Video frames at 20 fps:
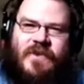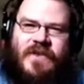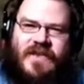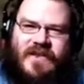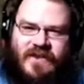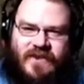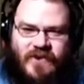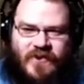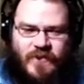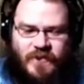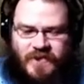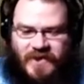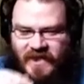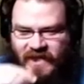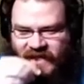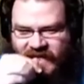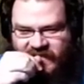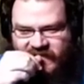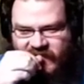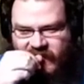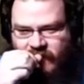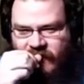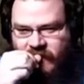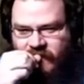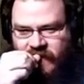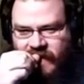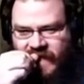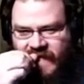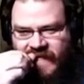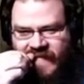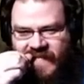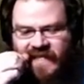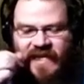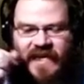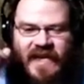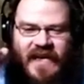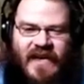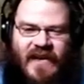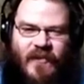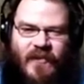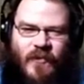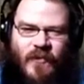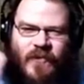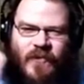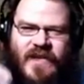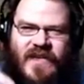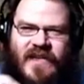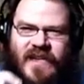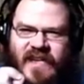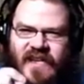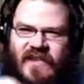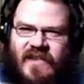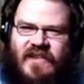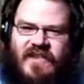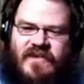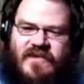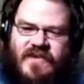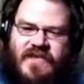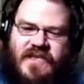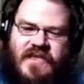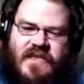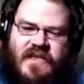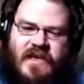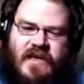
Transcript: a loop the last time I played it, and I got really close.